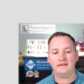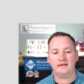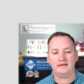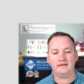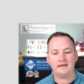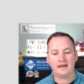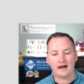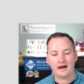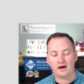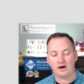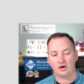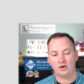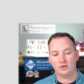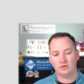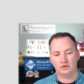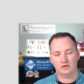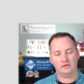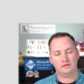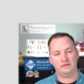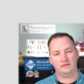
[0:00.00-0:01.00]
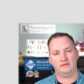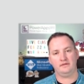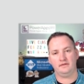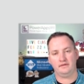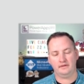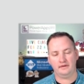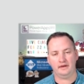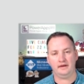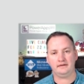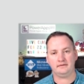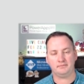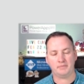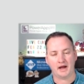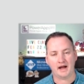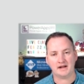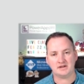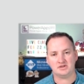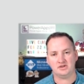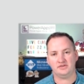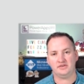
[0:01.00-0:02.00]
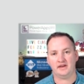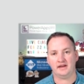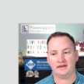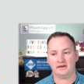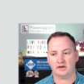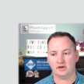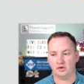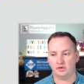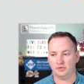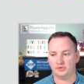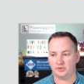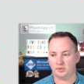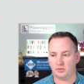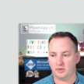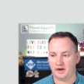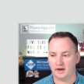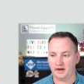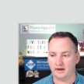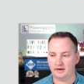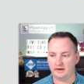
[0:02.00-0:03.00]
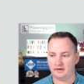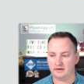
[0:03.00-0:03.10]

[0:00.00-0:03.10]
then now it patches and goes away.